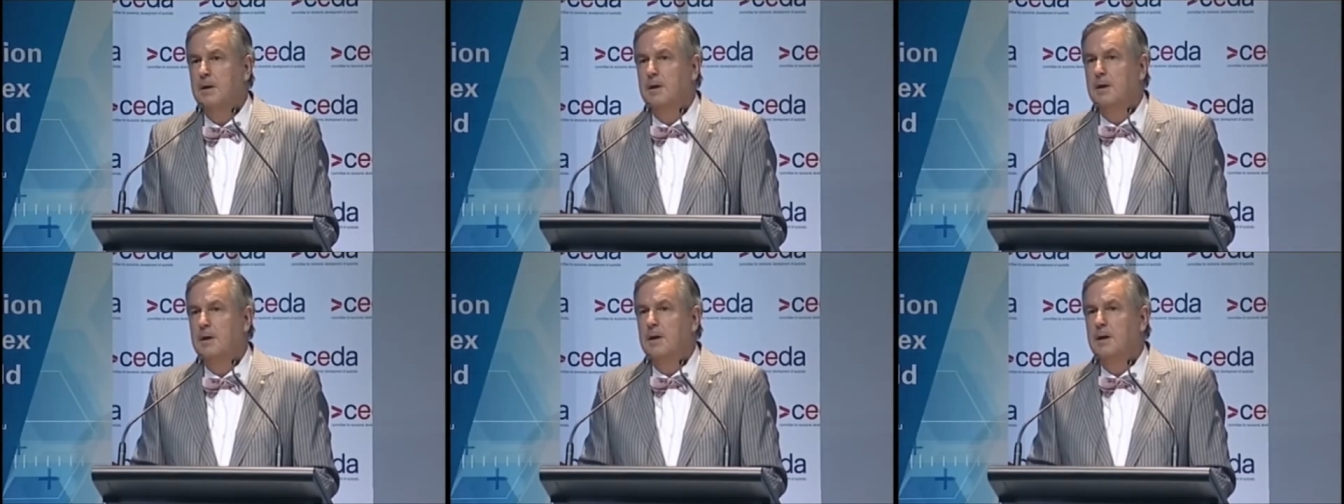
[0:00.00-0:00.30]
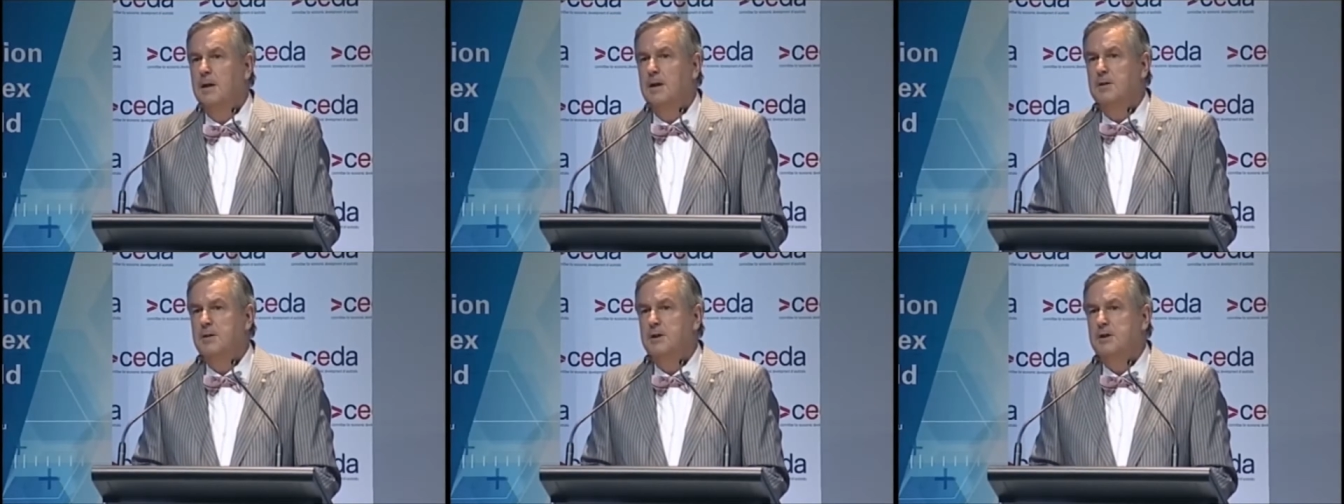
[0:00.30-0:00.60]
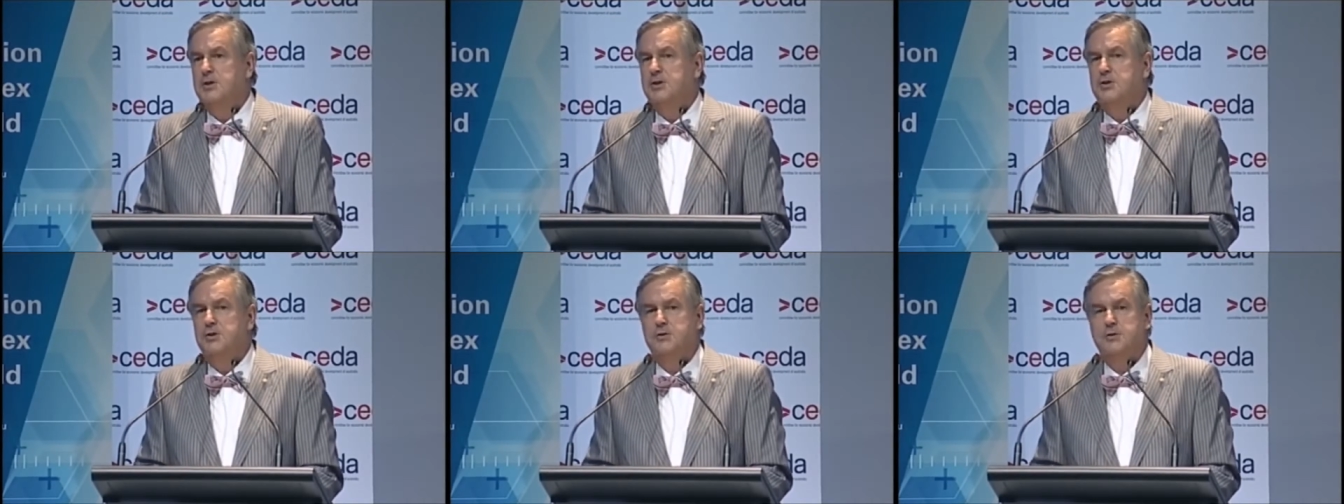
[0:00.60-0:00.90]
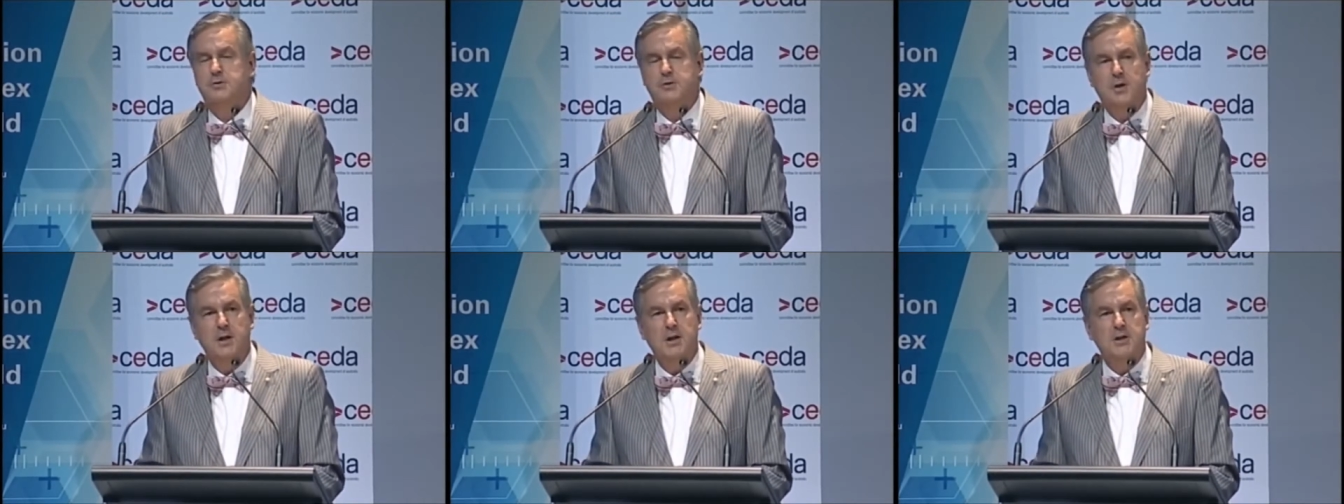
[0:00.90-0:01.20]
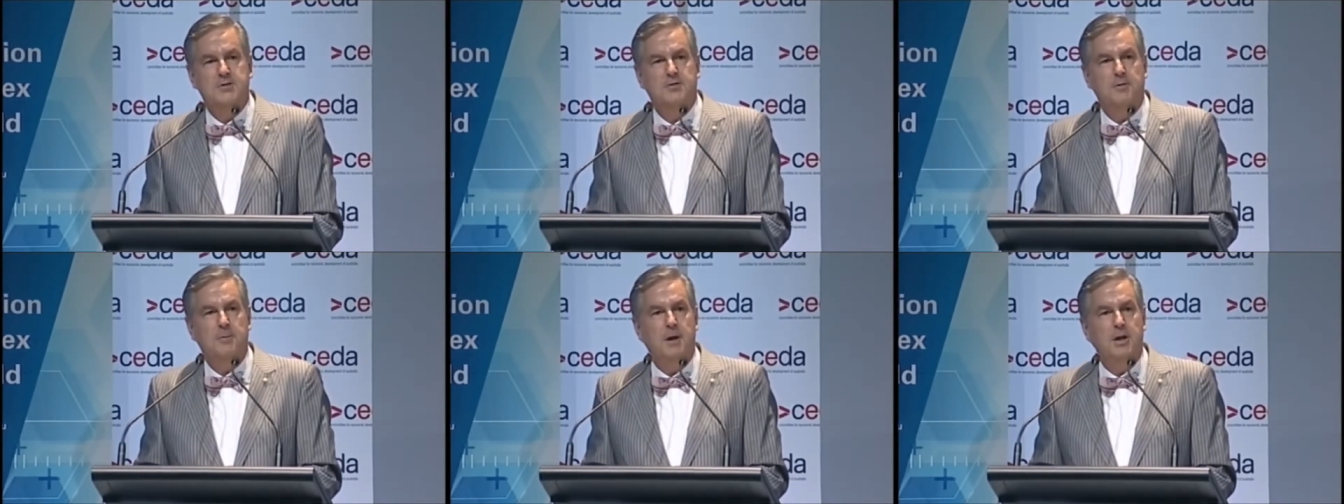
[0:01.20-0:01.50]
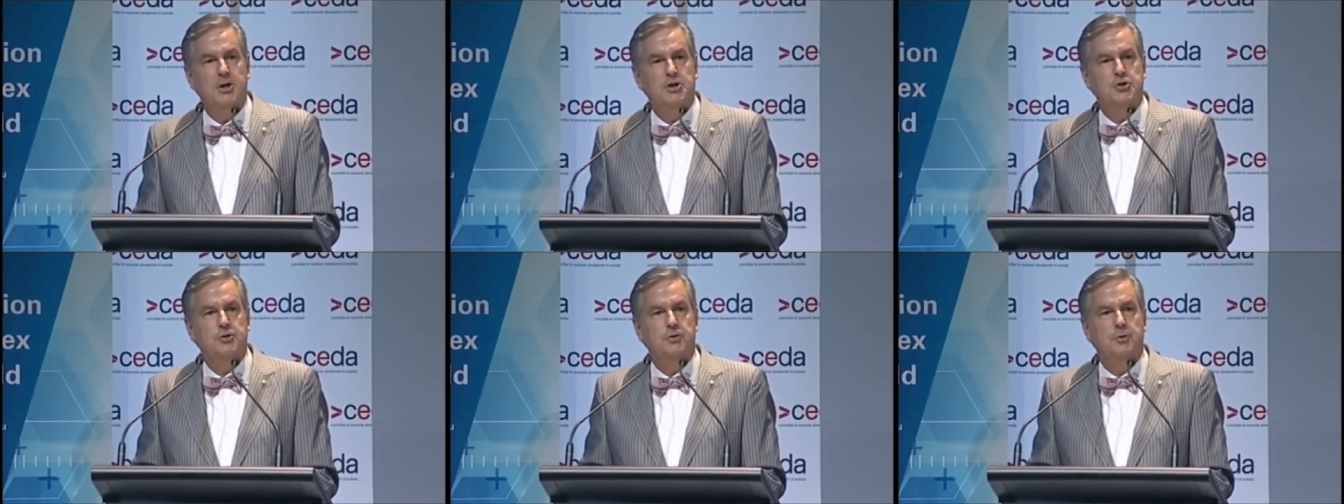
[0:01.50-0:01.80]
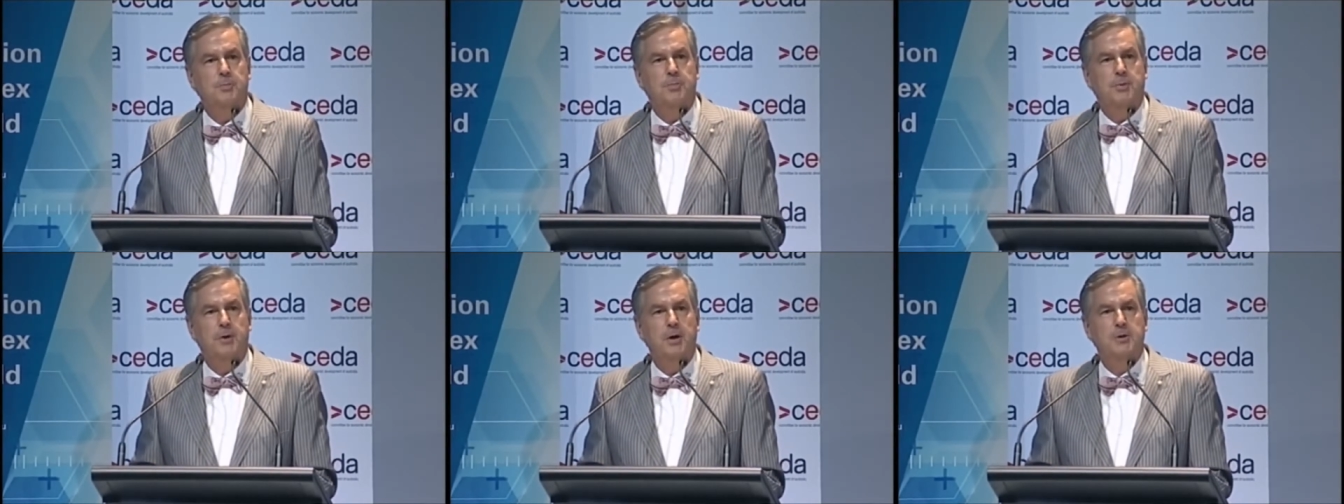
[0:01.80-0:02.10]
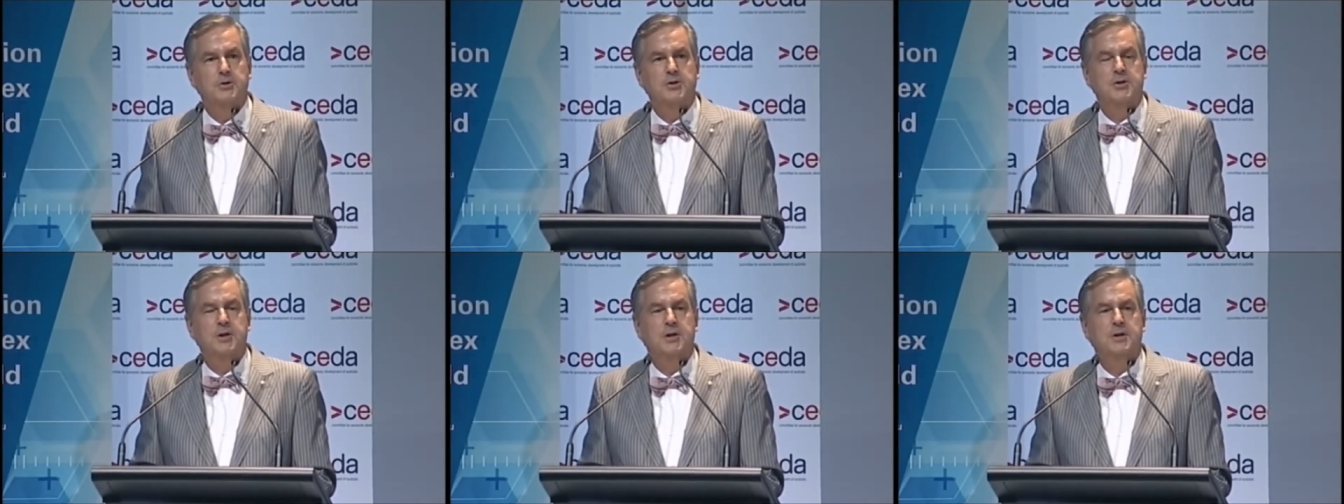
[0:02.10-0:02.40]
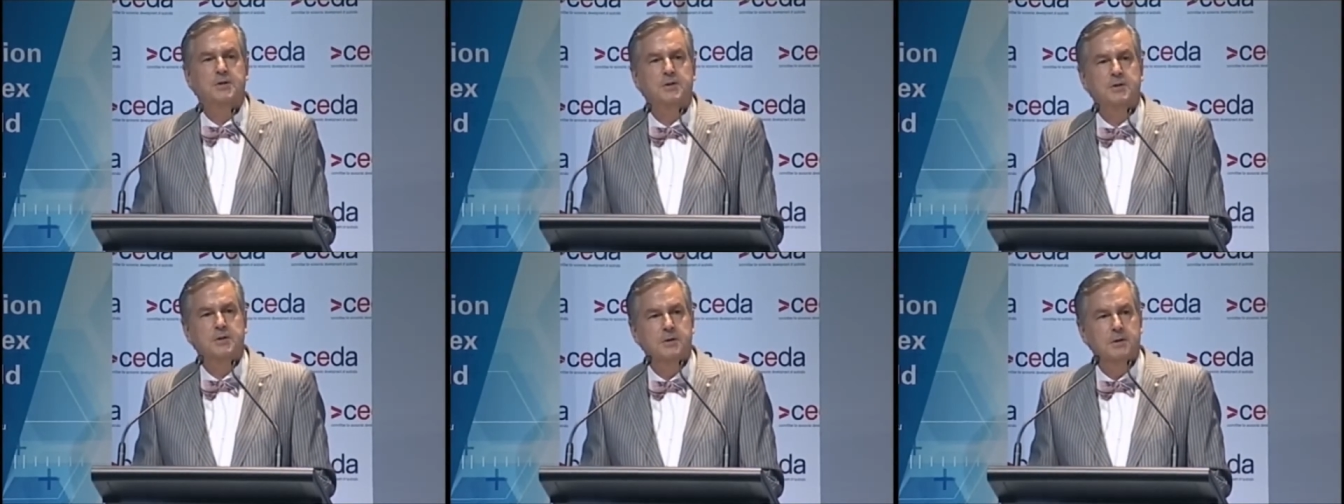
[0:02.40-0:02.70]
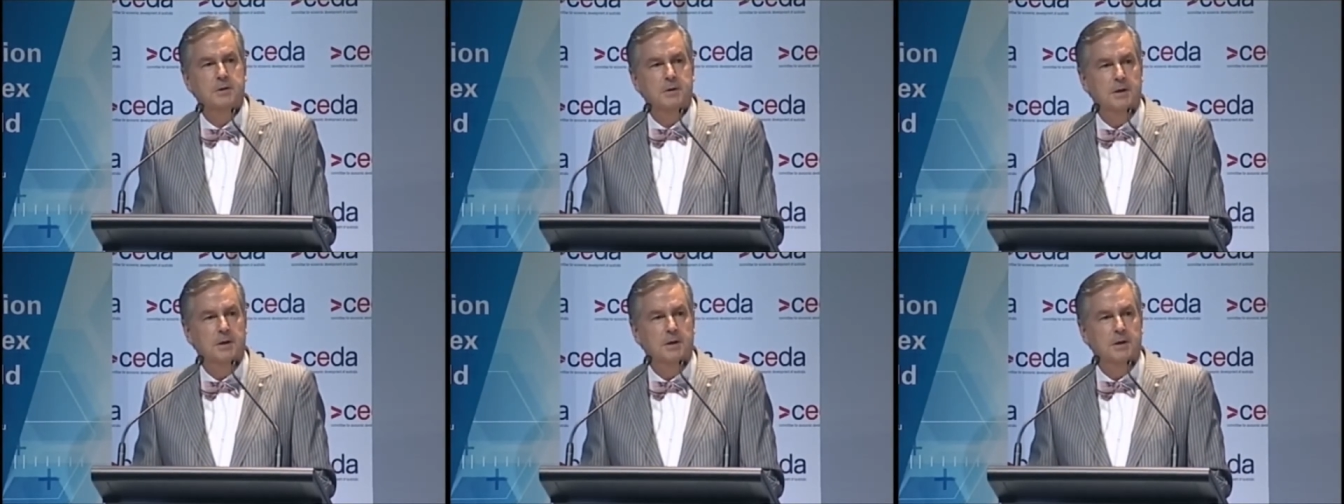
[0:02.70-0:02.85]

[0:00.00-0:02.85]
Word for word: In this transformational process,